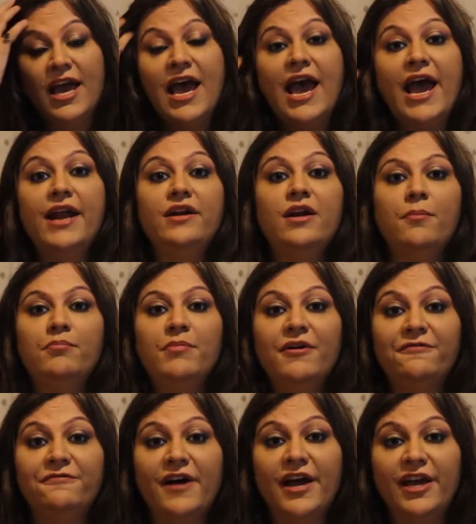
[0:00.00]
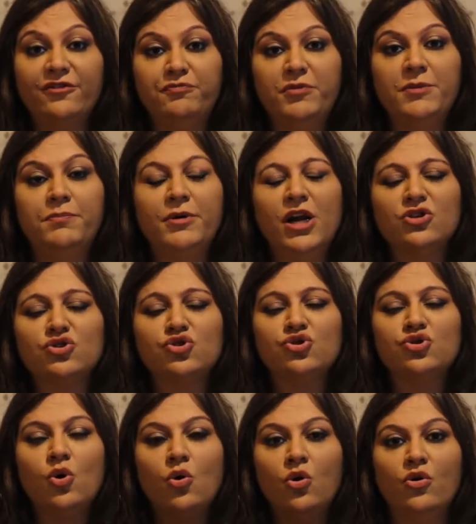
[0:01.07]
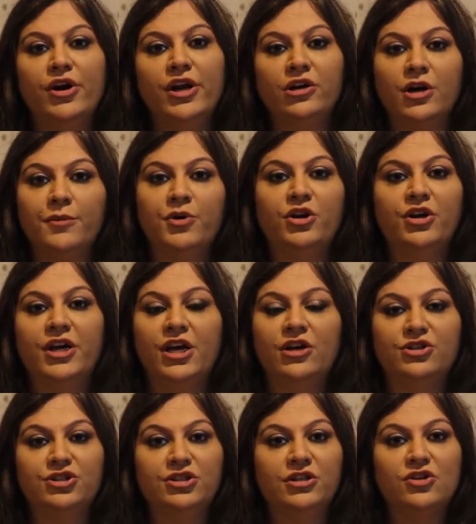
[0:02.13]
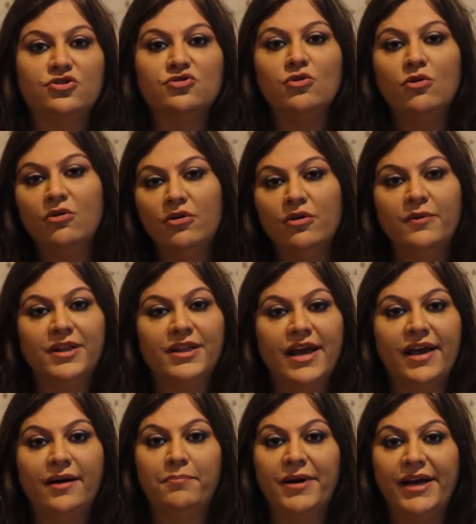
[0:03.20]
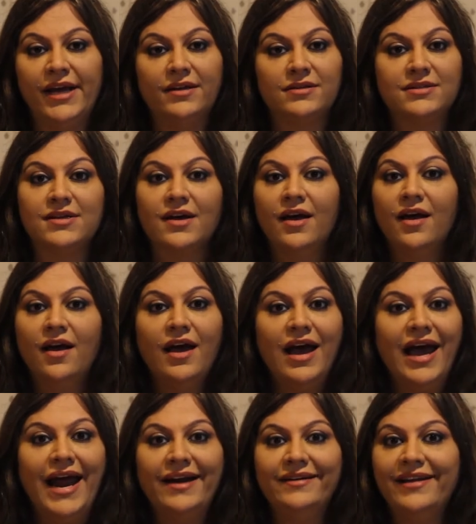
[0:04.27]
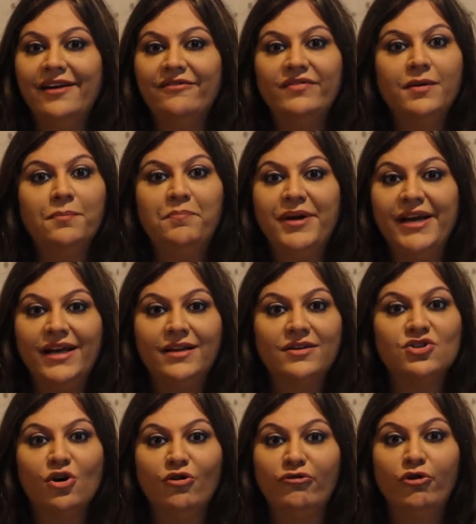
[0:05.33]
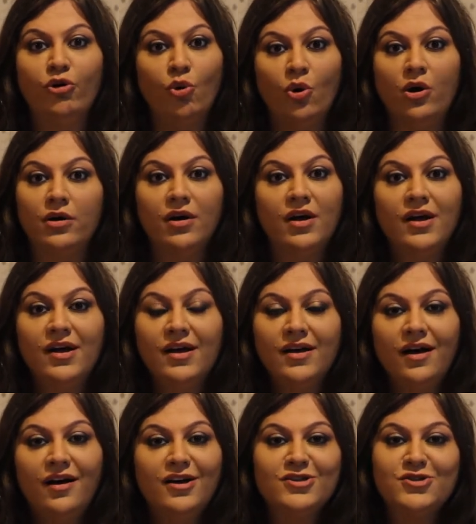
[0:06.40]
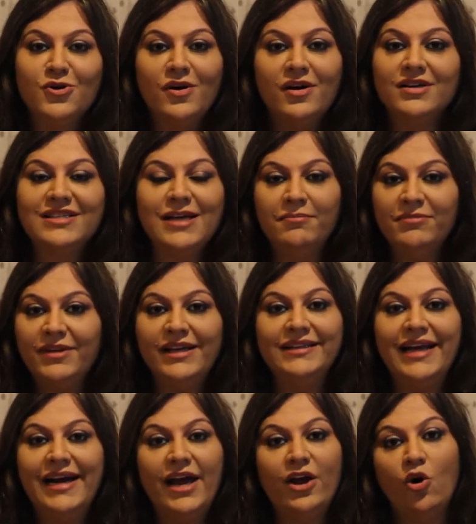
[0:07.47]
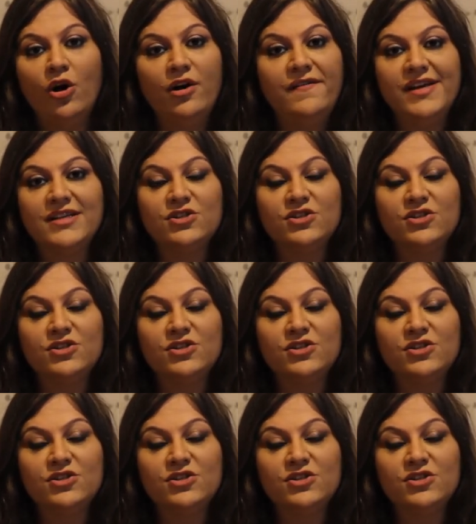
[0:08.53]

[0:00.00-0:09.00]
And number five people are so good in communication, they're so good with their brains, and they have the brains of gold. So something that I always